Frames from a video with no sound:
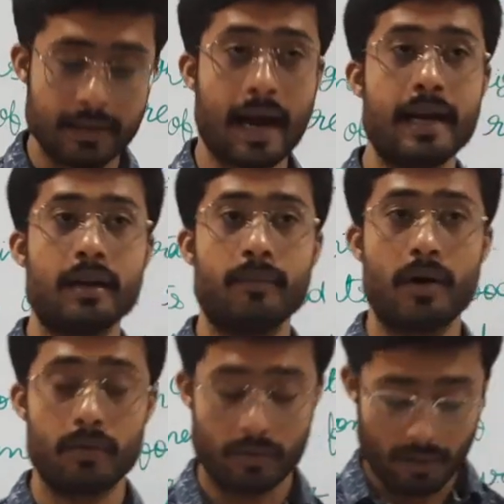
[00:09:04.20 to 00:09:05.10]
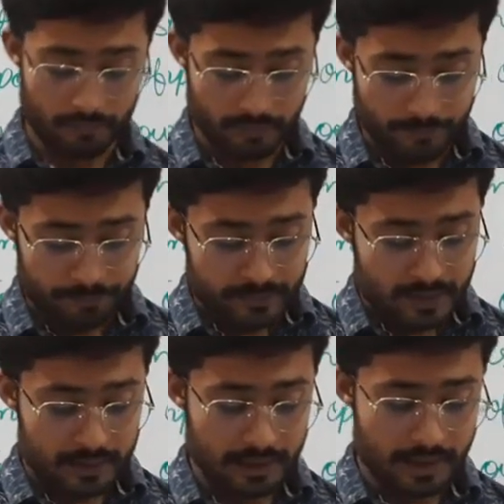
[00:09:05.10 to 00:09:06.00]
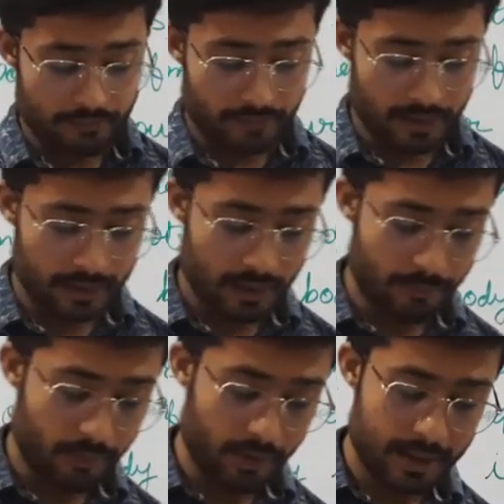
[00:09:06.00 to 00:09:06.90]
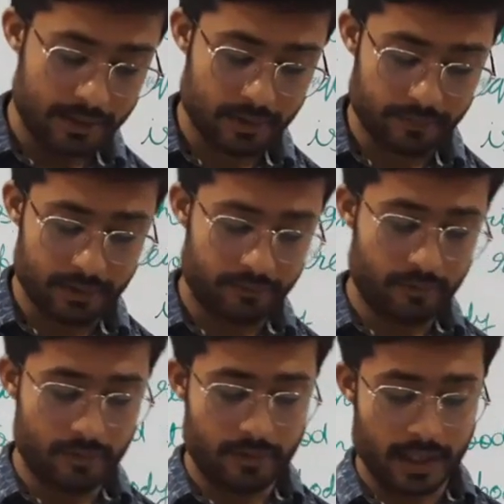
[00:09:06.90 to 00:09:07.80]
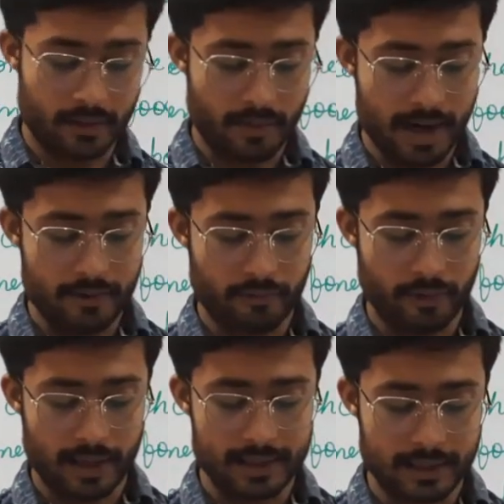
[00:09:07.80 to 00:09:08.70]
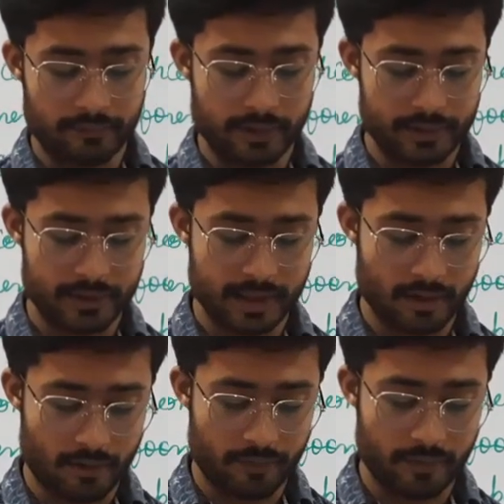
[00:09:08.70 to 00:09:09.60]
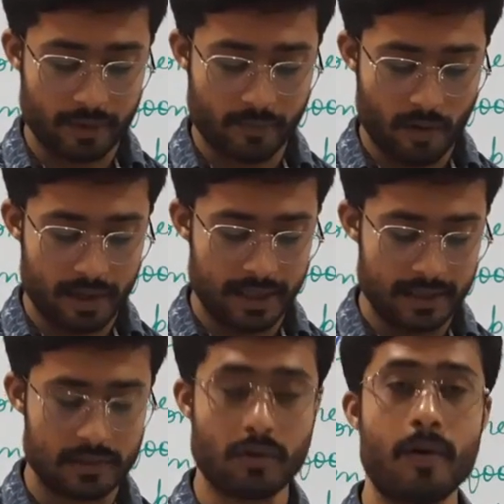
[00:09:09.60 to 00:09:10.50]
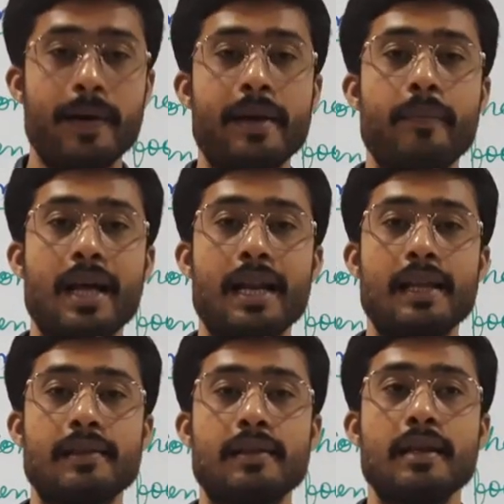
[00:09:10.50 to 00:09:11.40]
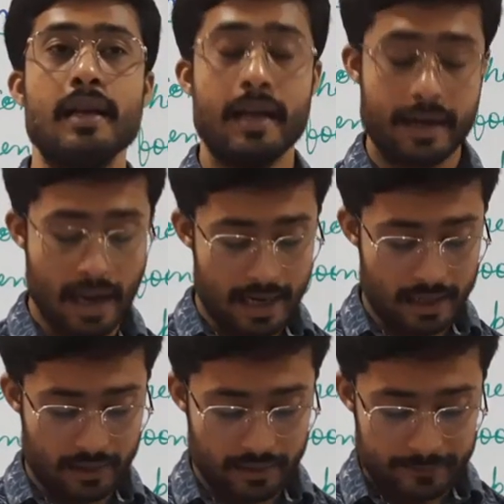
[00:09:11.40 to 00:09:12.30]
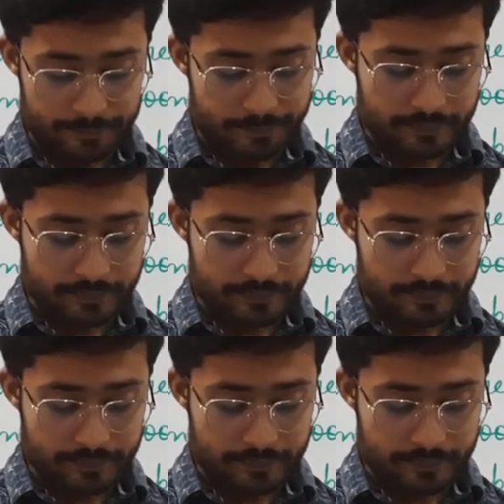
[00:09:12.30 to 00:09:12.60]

the right amount of the different components of the food required for healthy functioning of our body is called a balanced diet.